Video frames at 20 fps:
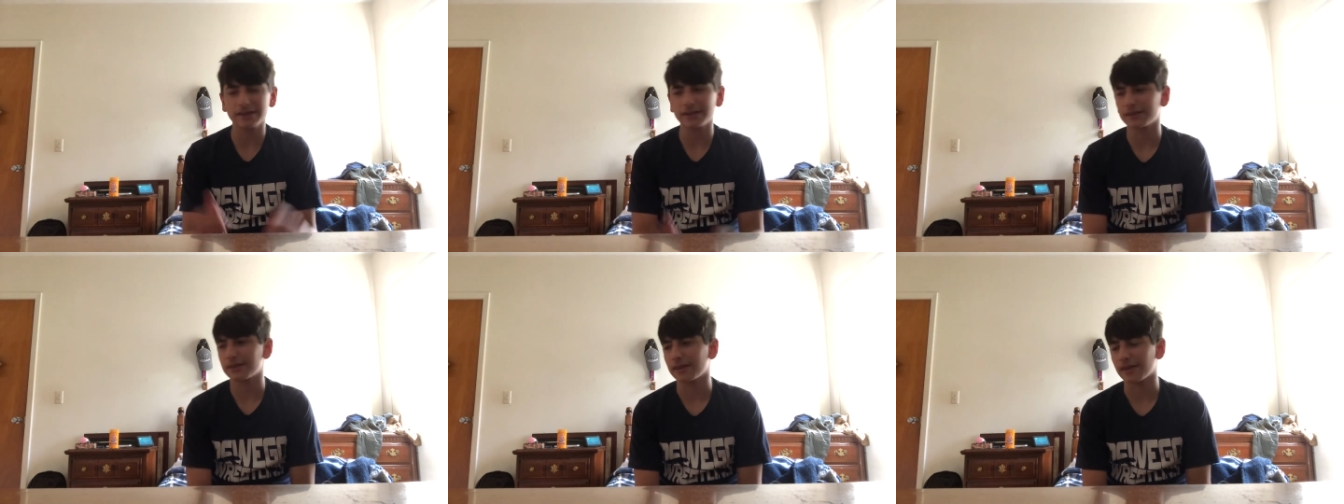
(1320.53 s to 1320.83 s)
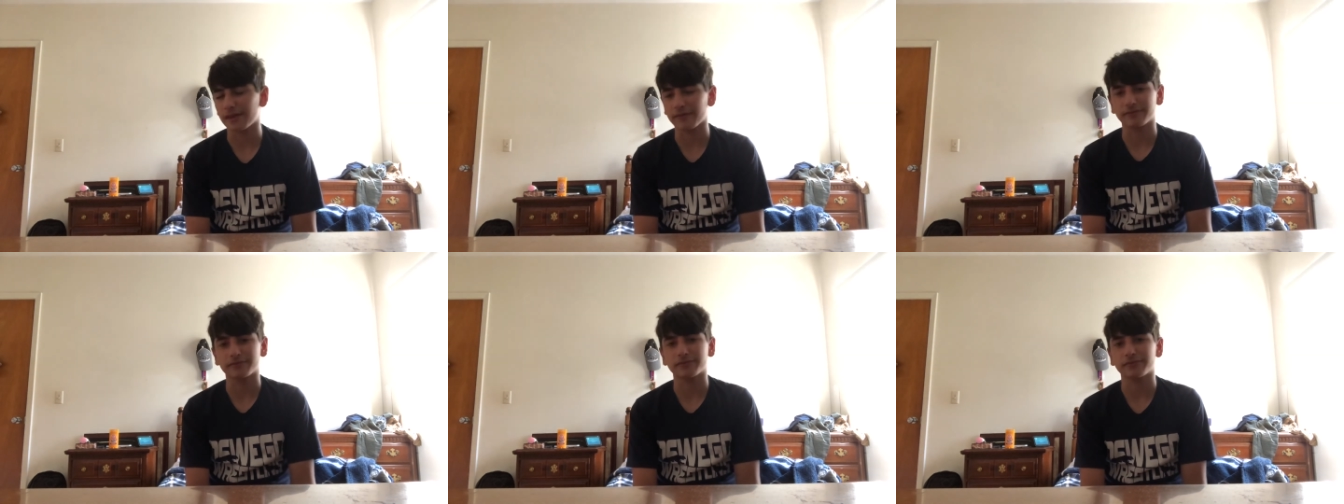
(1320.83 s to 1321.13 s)

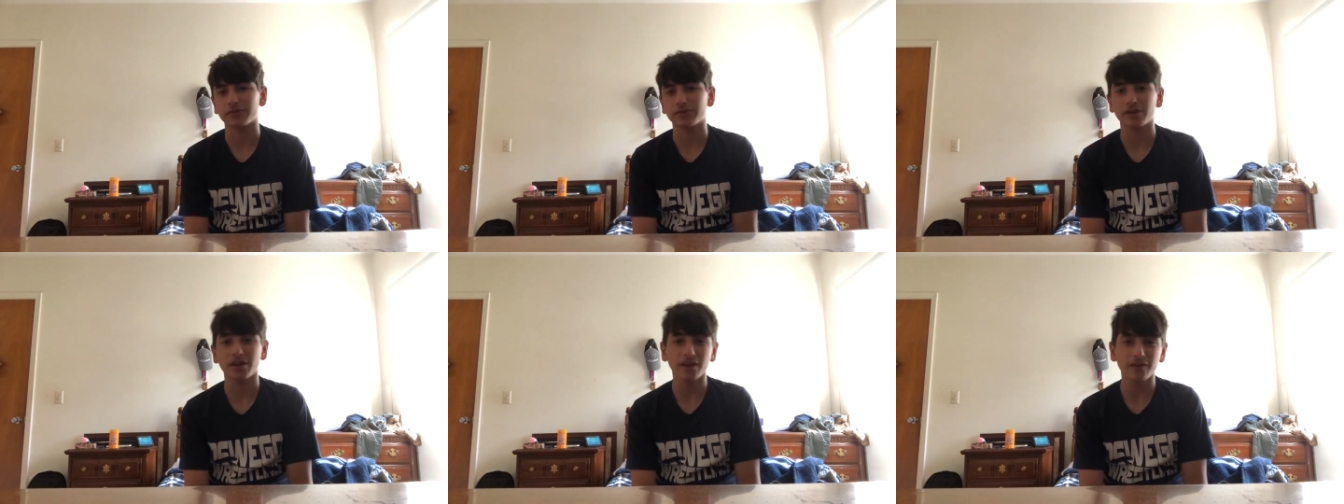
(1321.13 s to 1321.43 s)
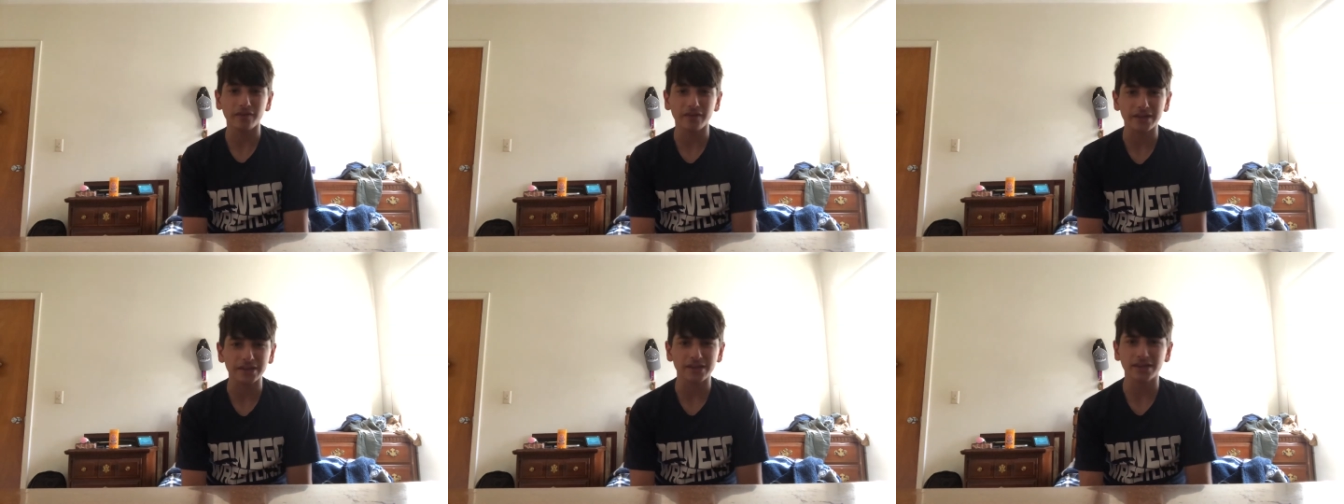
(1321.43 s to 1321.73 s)
If you didn't
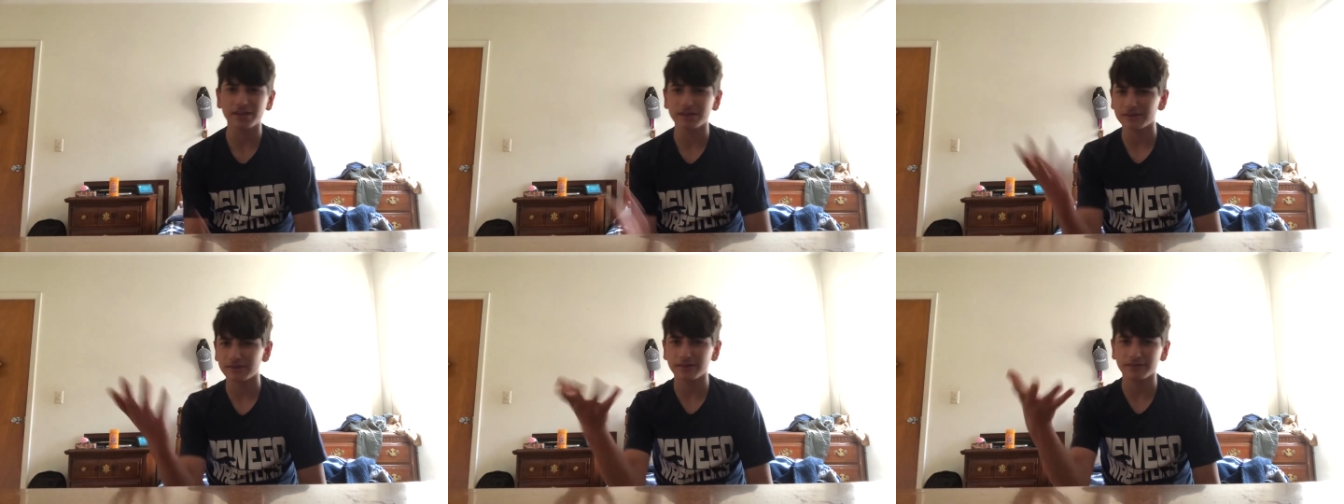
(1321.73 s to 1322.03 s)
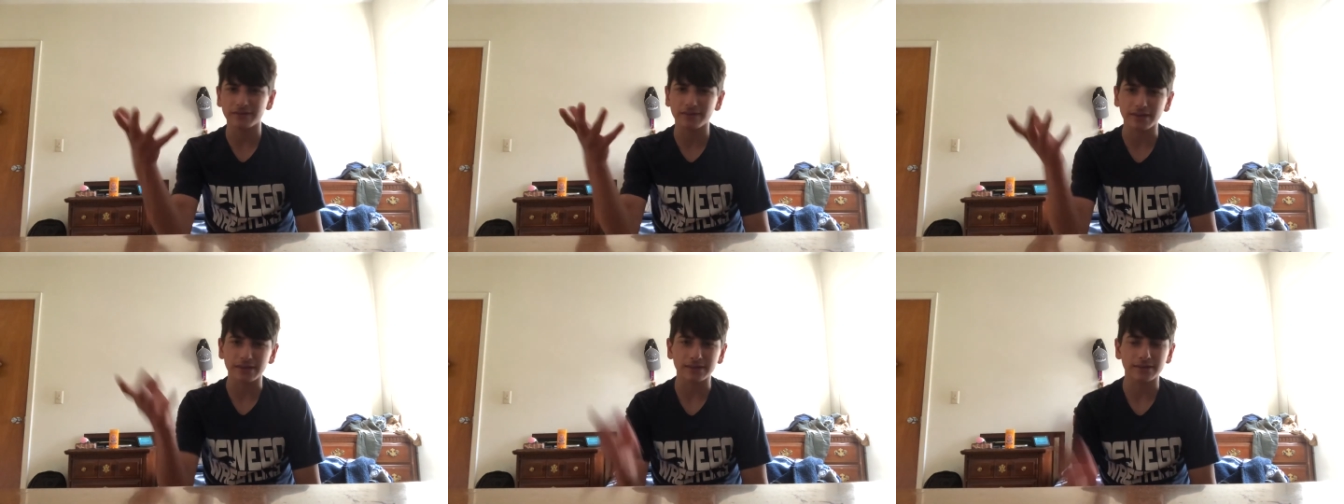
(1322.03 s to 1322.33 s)
like it,
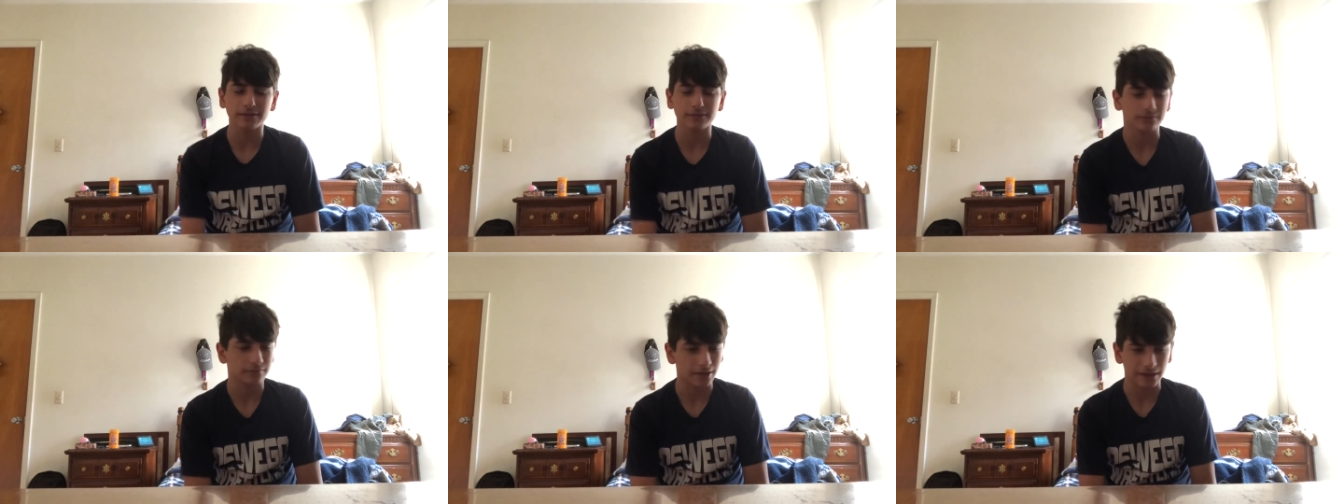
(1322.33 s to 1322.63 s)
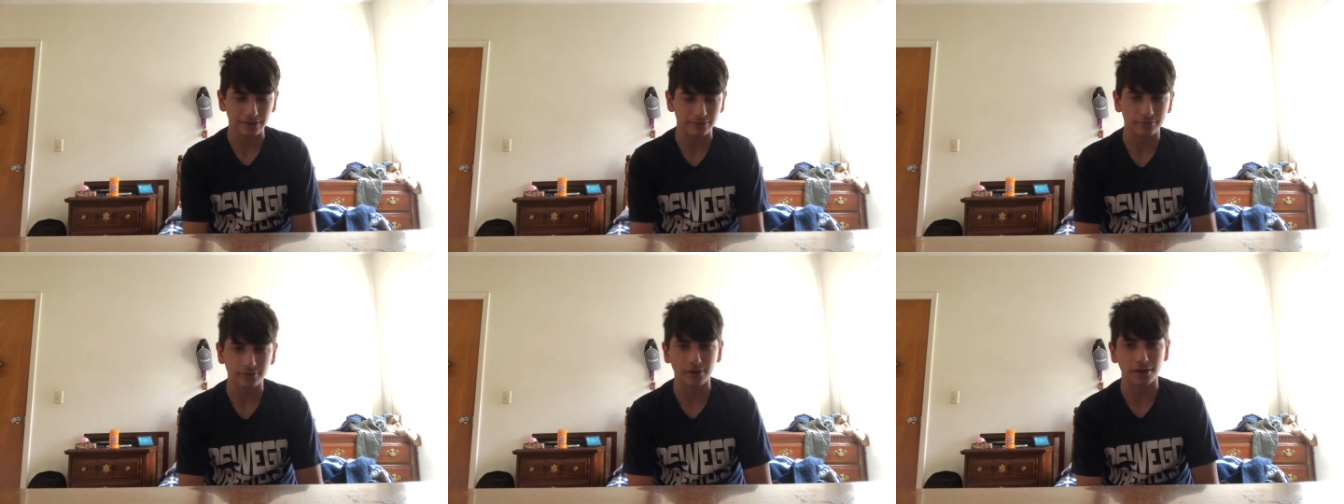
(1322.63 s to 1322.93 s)
dislike it. I
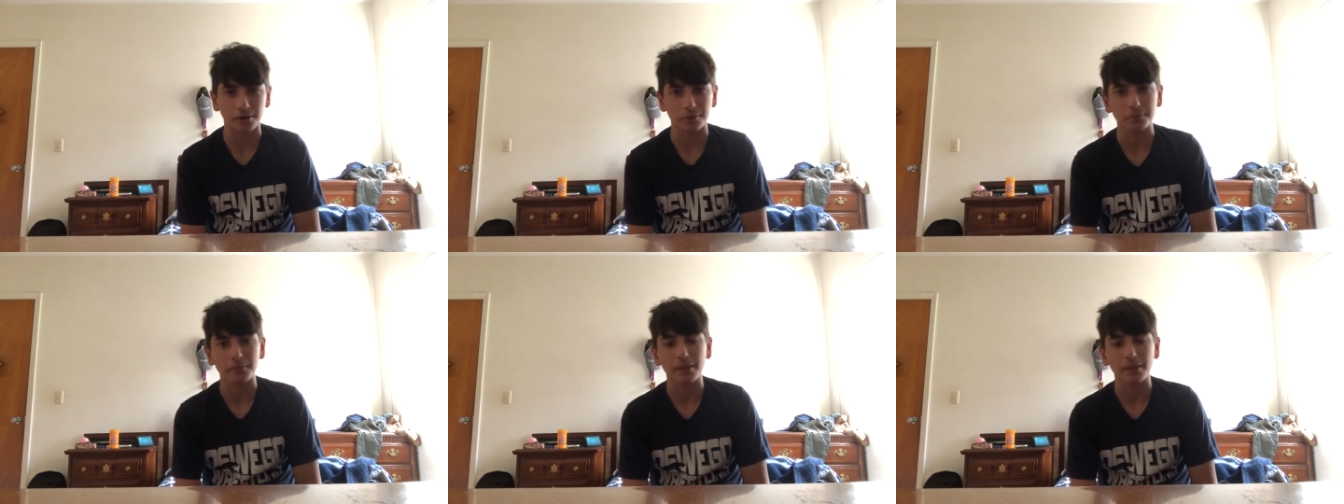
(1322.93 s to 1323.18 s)
don't care.